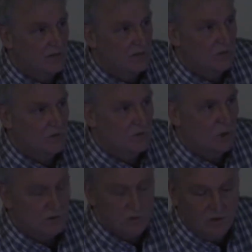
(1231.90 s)
so
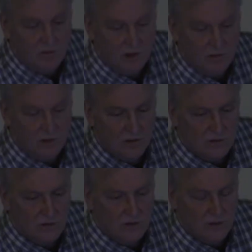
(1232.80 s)
about 25
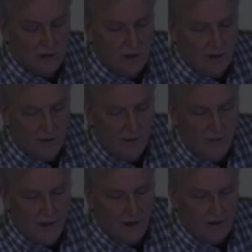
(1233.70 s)
years.
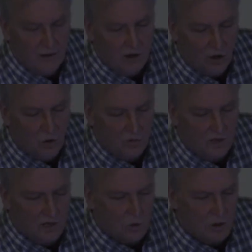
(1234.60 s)
And then, you know,
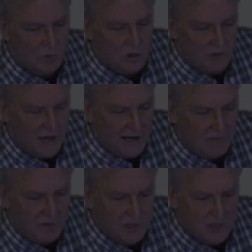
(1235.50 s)
the equilibrium line
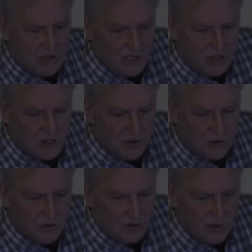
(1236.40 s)
for this
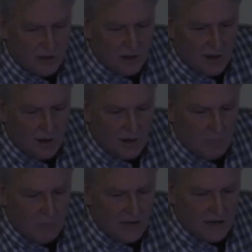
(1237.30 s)
glacier,
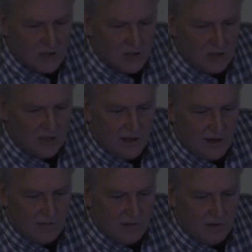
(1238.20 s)
actually, I
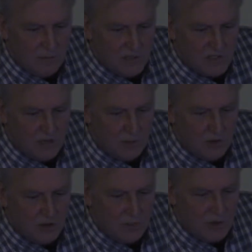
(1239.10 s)
have it mislabeled,
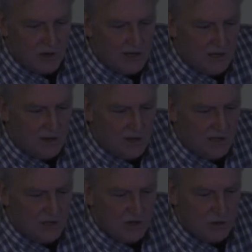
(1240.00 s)
it should be right here at
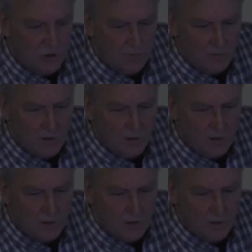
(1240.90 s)
0,